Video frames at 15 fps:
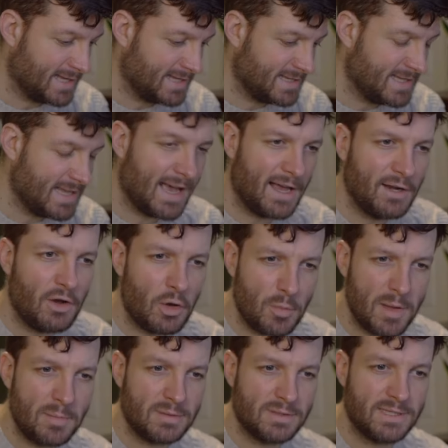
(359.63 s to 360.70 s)
yeah, a lot of
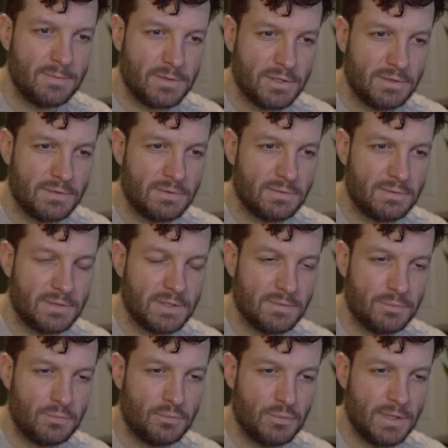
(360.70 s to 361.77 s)
people seem to
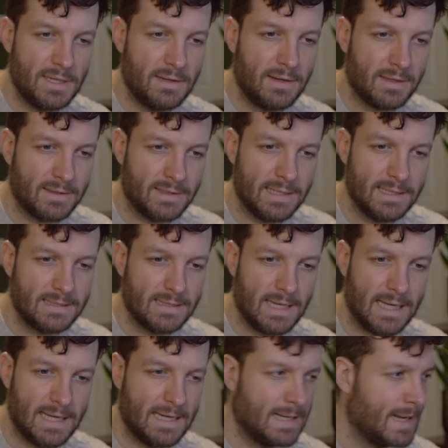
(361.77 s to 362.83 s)
really like this,
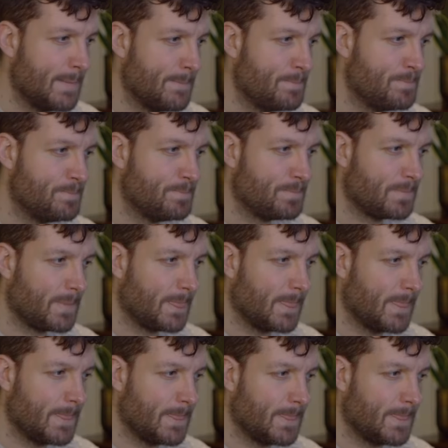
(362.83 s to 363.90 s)
and
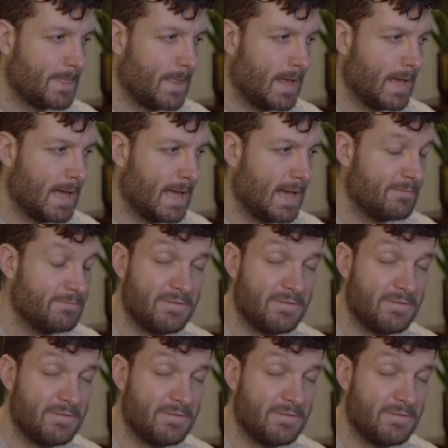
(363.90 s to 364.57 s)
I'm